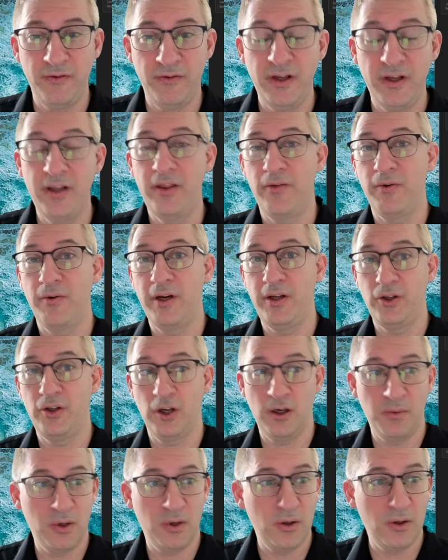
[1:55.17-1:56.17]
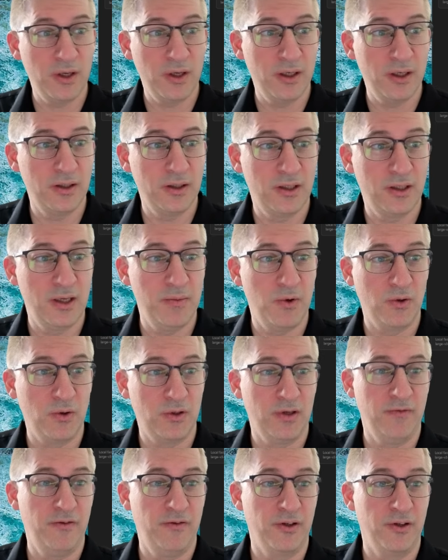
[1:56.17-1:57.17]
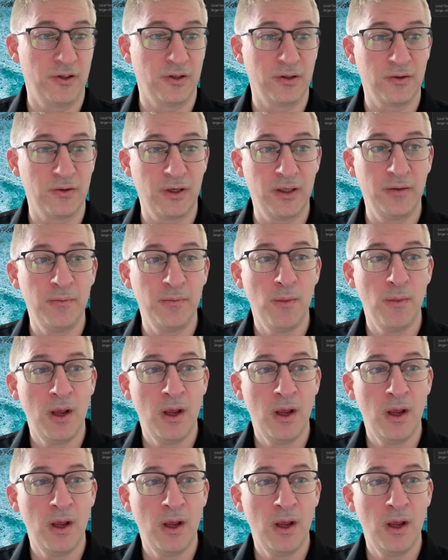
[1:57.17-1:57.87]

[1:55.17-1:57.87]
V3 Turbo is the most efficient, right?